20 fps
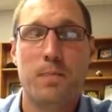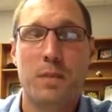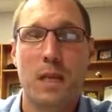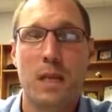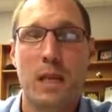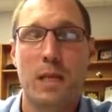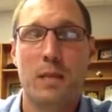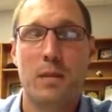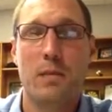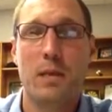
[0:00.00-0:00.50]

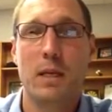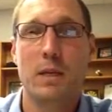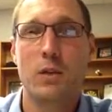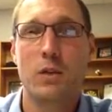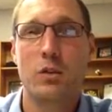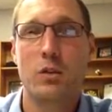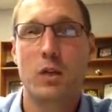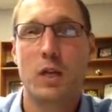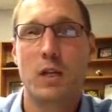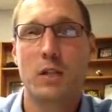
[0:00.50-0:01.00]
And the
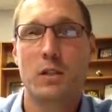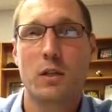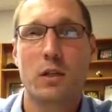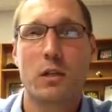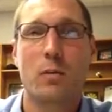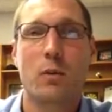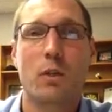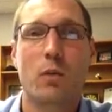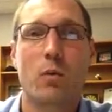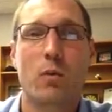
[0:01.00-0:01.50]
manager is also
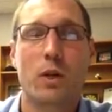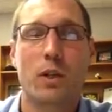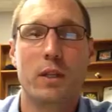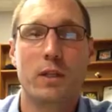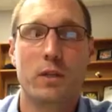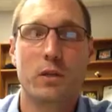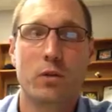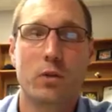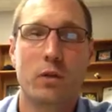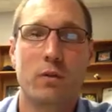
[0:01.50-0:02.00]
going to be the one
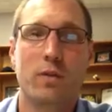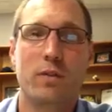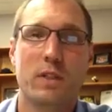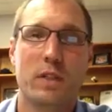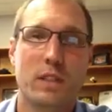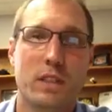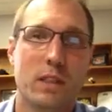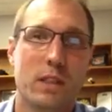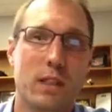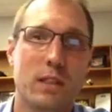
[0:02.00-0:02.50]
that sort of
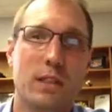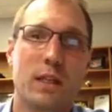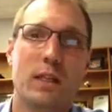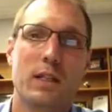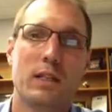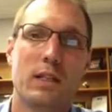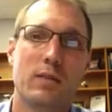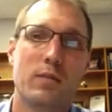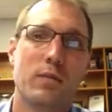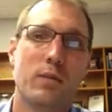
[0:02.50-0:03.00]

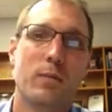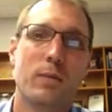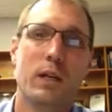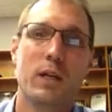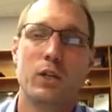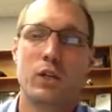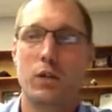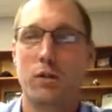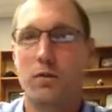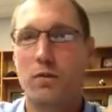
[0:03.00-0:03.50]
facilitates
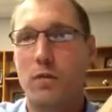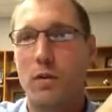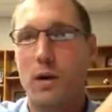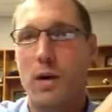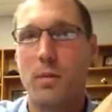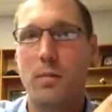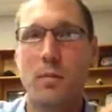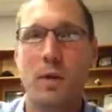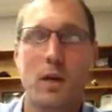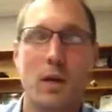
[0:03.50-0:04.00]
information
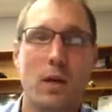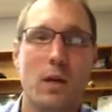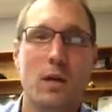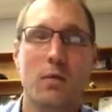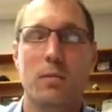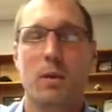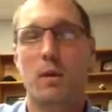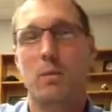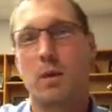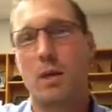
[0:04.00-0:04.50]
from
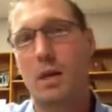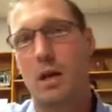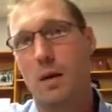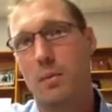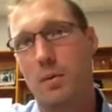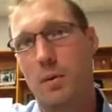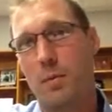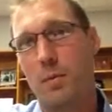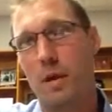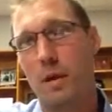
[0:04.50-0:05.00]
maybe
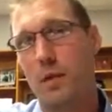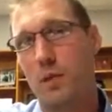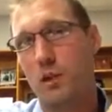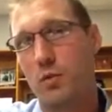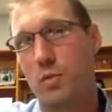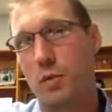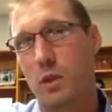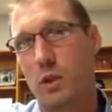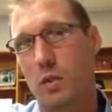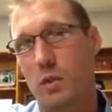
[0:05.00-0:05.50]
upper
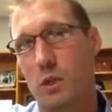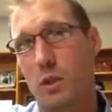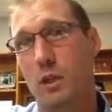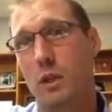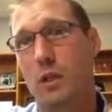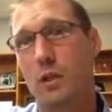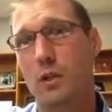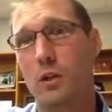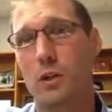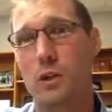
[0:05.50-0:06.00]
management or the
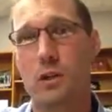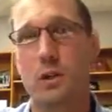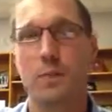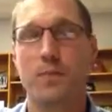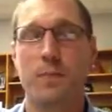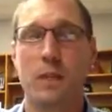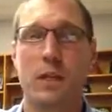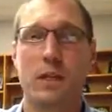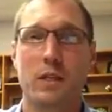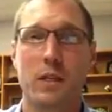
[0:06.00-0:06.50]
leaders,
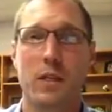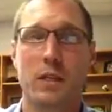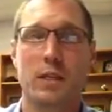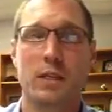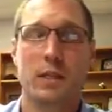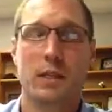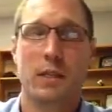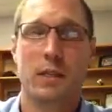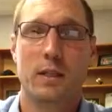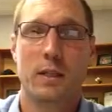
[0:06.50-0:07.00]
and
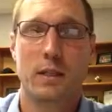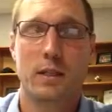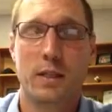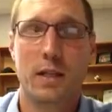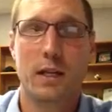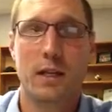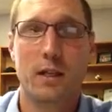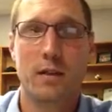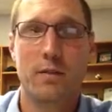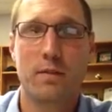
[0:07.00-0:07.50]
does
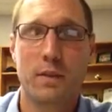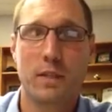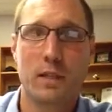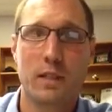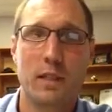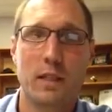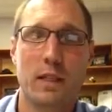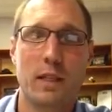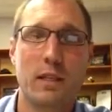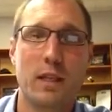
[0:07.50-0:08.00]
kind of the
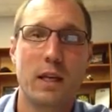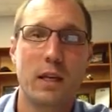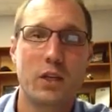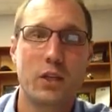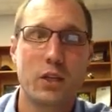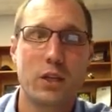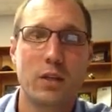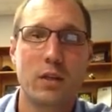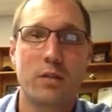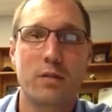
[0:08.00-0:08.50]

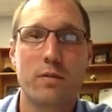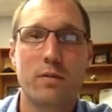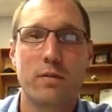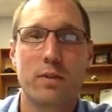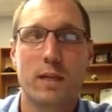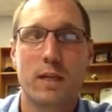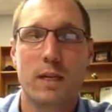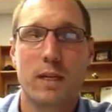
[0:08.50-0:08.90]
facilitation of